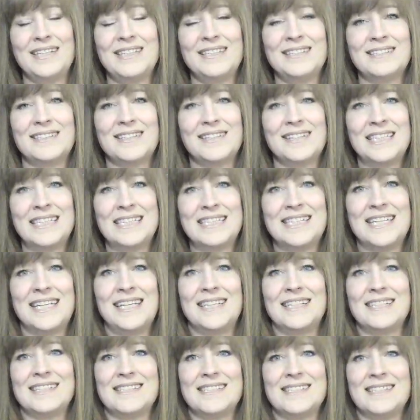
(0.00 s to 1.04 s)
It's going to
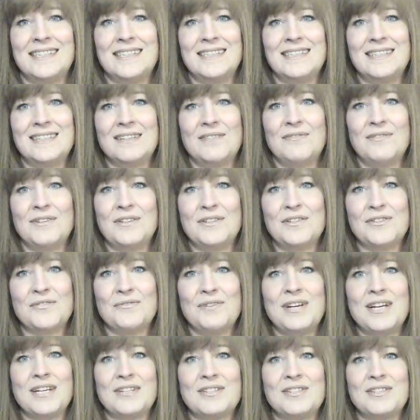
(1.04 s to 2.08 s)
take us in a different
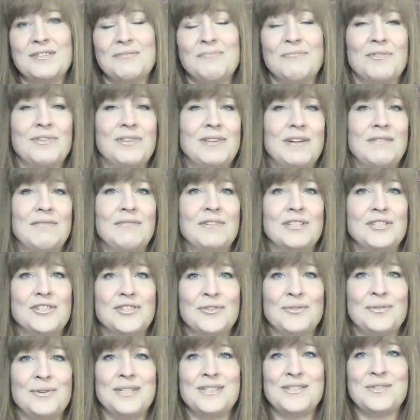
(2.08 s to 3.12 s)
direction with every
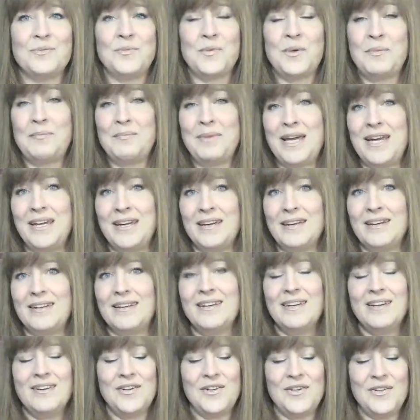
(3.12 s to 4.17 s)
choice we make,
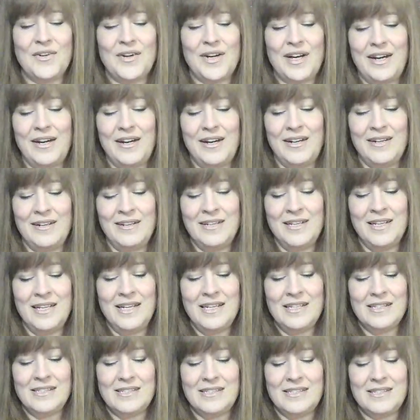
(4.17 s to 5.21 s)
okay?
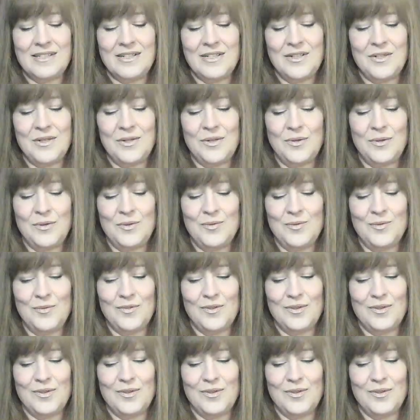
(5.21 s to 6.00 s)
So